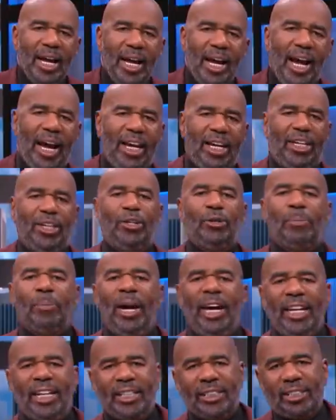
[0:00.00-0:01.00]
Hey, you
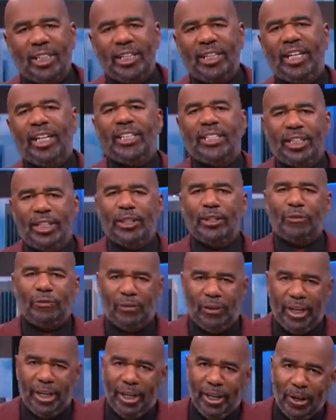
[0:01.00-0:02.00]
made it to the end of this
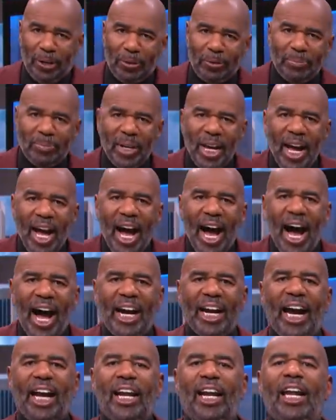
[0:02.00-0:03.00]
video.
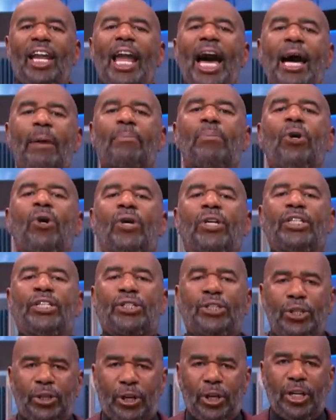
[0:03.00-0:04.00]
I got a lot more
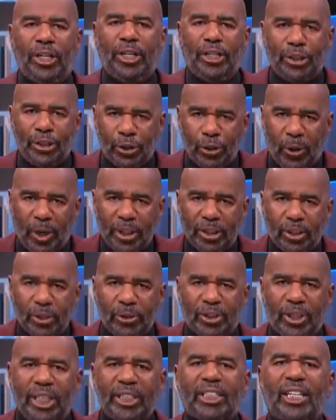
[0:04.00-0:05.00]
that you're gonna enjoy, so
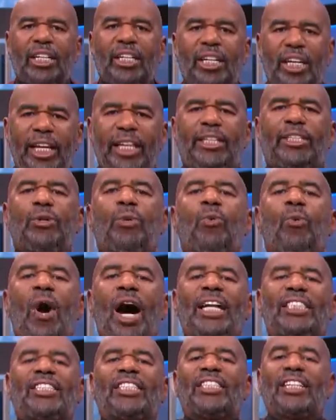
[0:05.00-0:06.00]
just click to
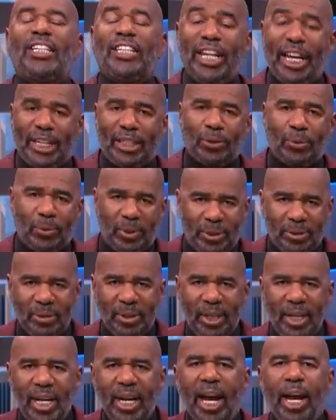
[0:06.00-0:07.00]
watch the next one.
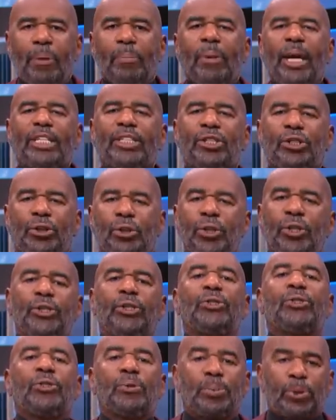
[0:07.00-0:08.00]
And make sure
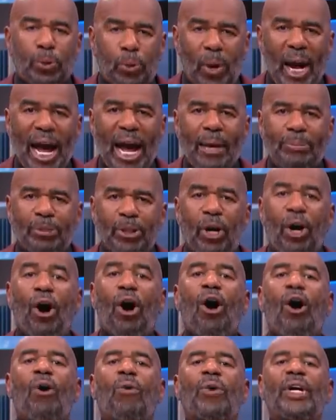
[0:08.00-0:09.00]
you subscribe to
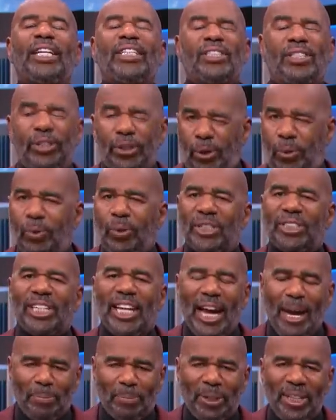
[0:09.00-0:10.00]
always know what's
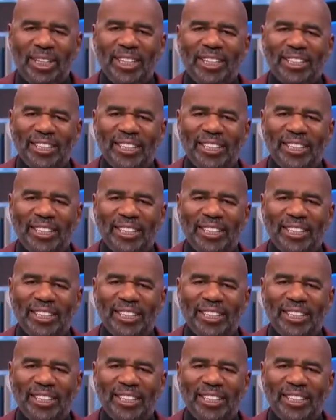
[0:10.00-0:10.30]
happening.